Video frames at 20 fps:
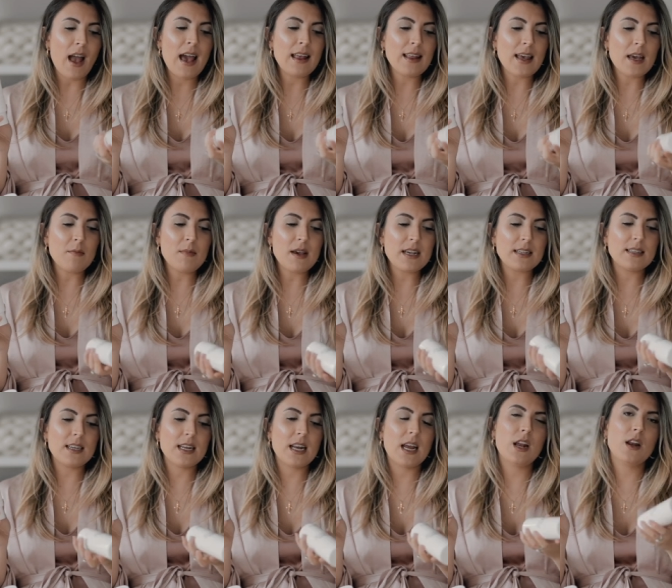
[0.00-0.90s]
I like
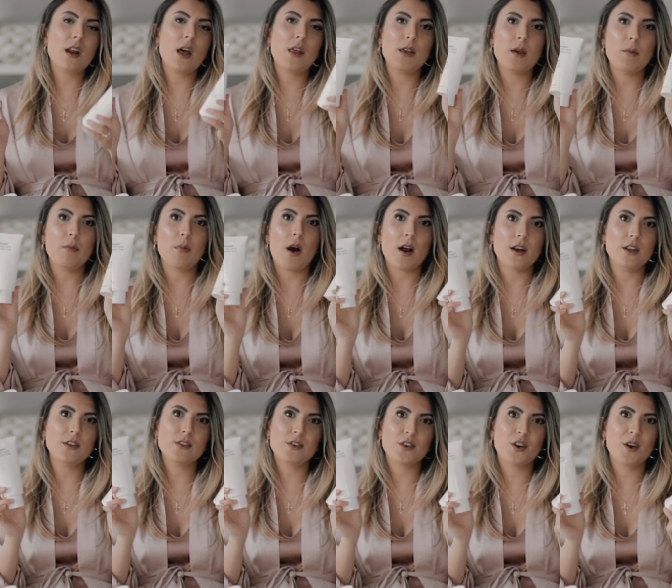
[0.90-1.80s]
mixing in the
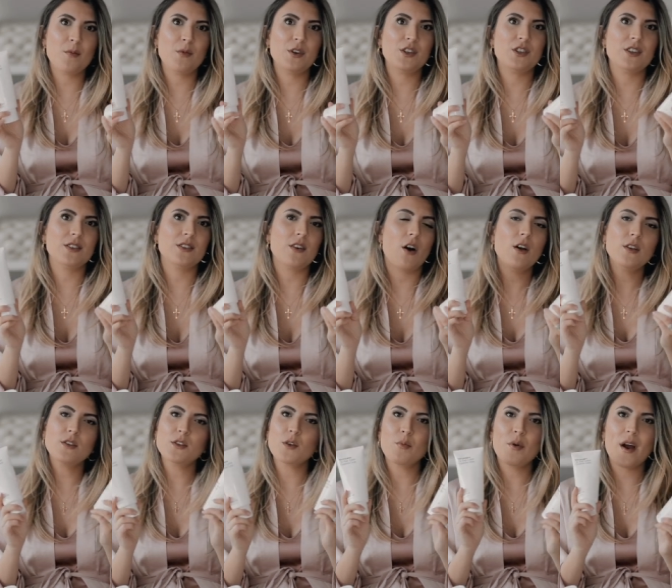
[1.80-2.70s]
body serum, which is
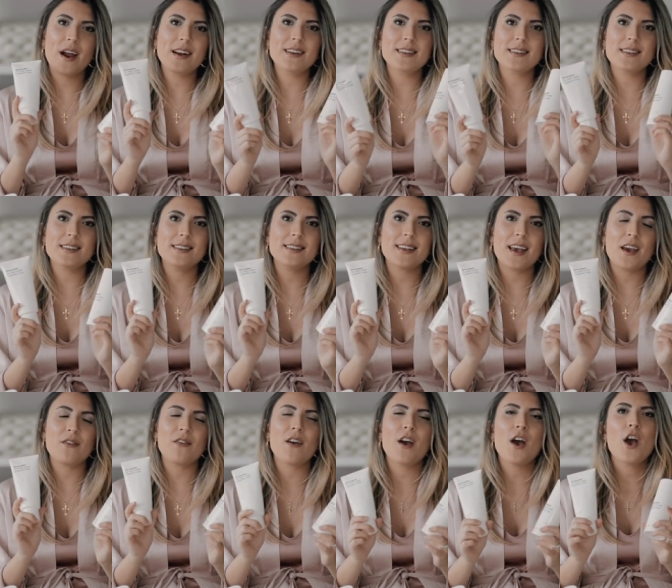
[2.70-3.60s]
also pregnancy
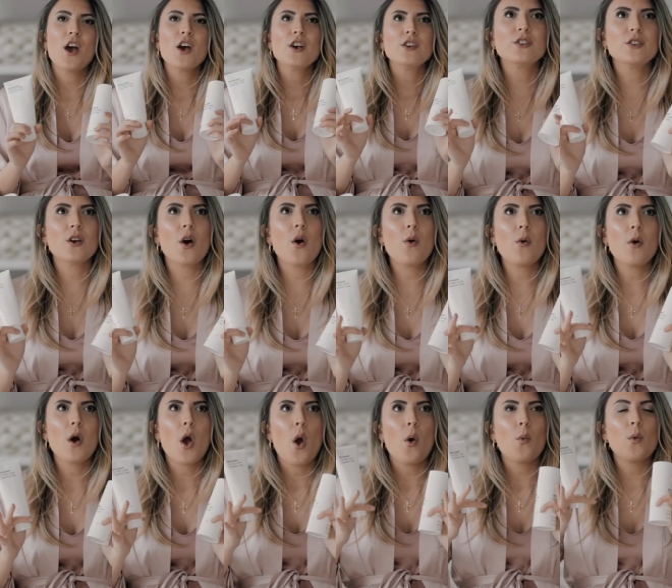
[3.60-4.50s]
safe.
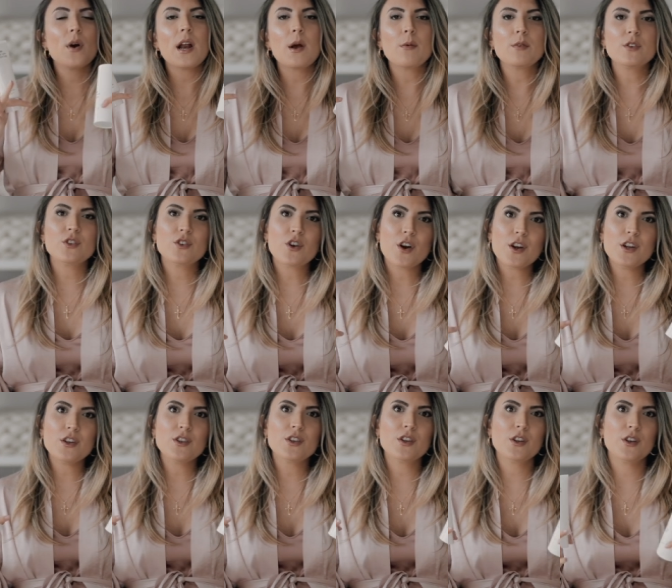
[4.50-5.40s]
So when I was
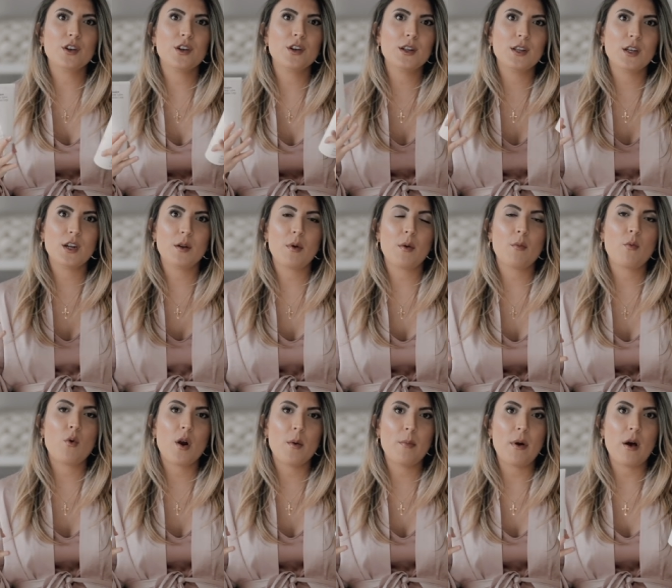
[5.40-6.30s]
starting to learn a little bit
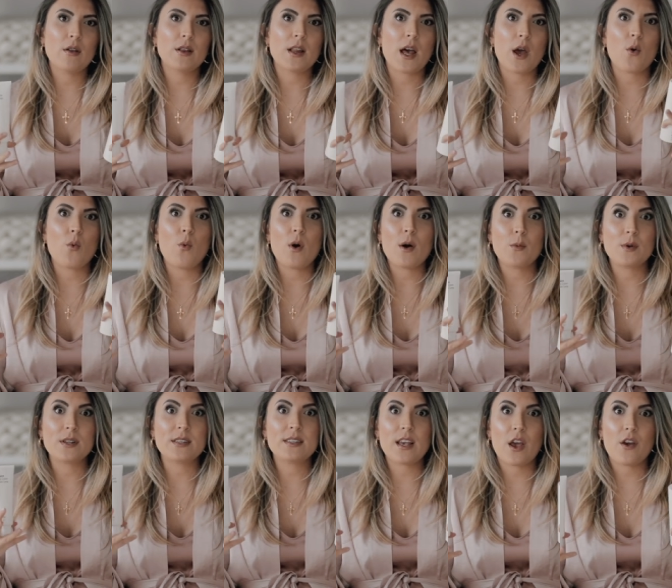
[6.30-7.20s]
more about like what
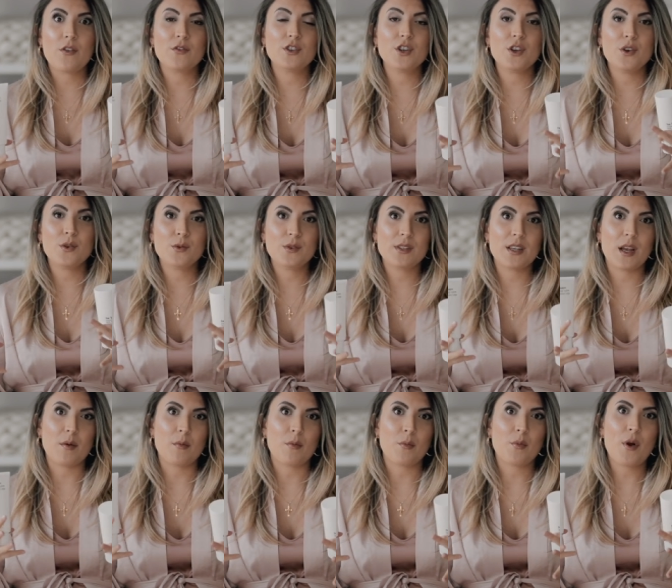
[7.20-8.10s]
was safe to use
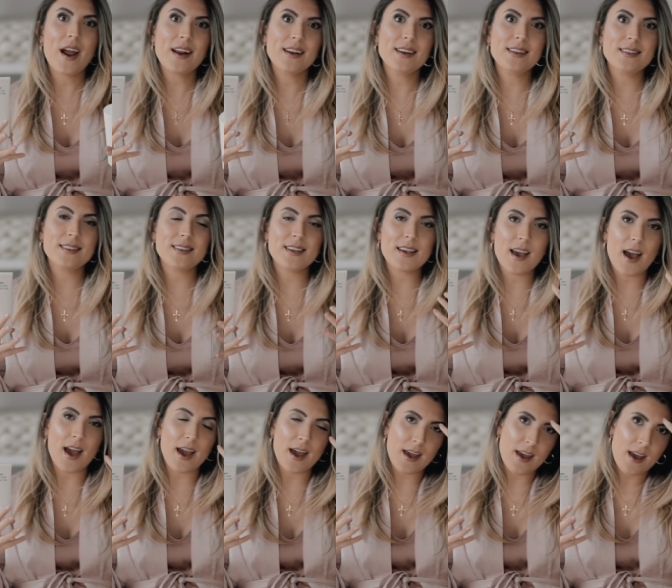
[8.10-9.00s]
in pregnancy,
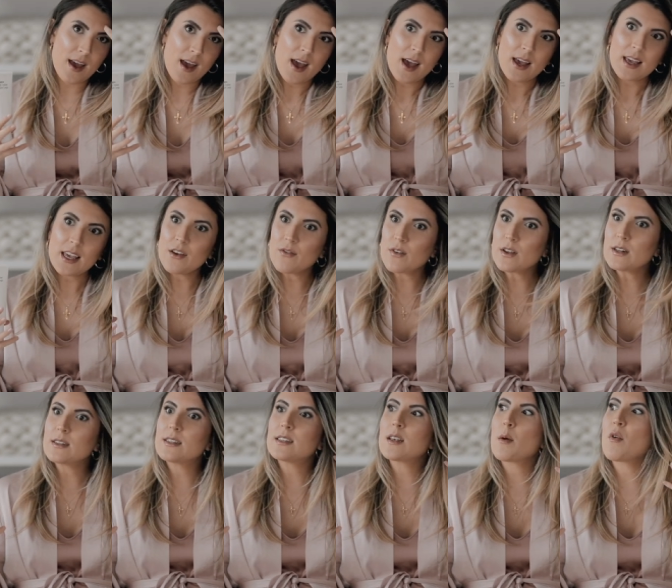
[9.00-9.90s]
I
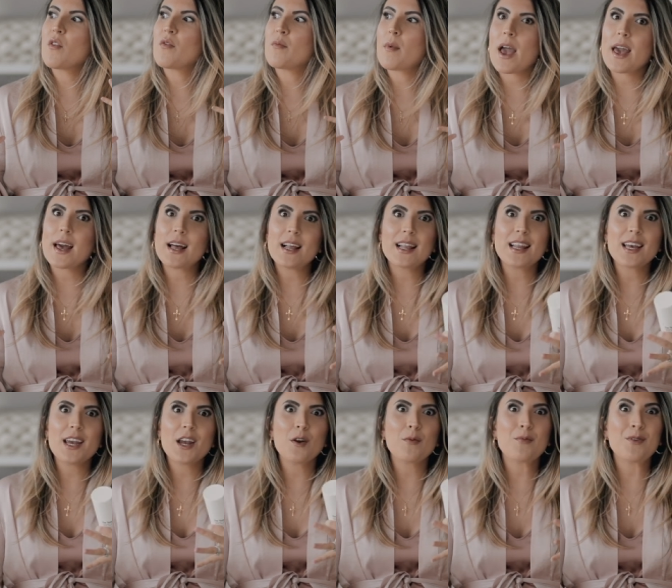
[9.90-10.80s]
even some of my
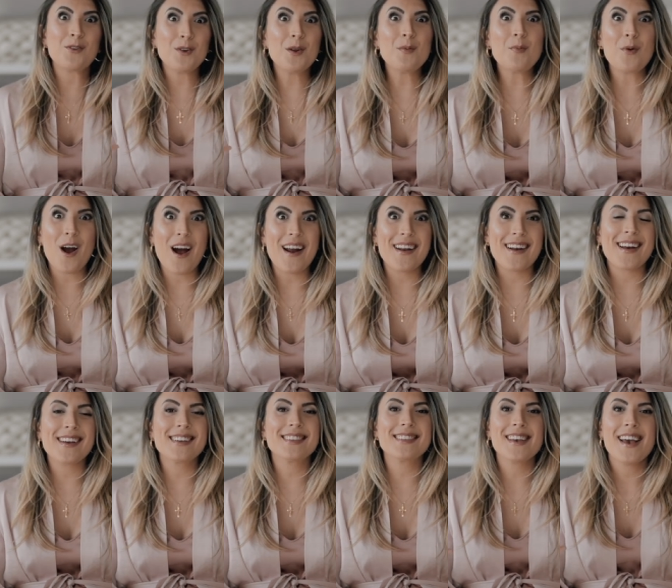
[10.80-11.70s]
clean beauty
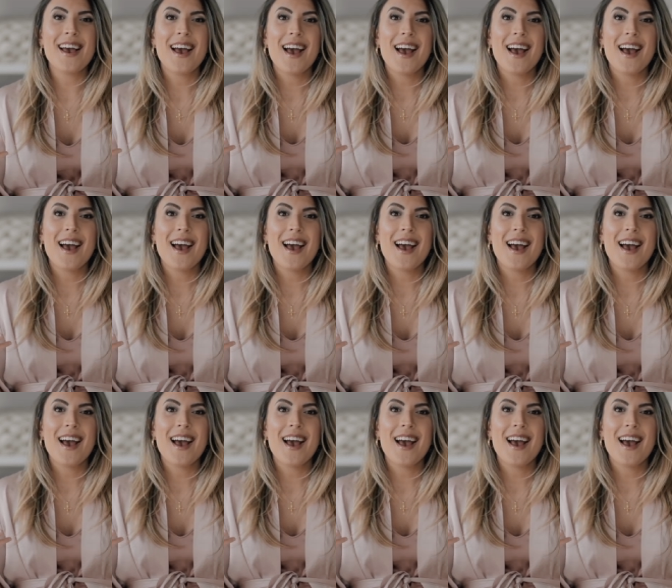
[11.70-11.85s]
products,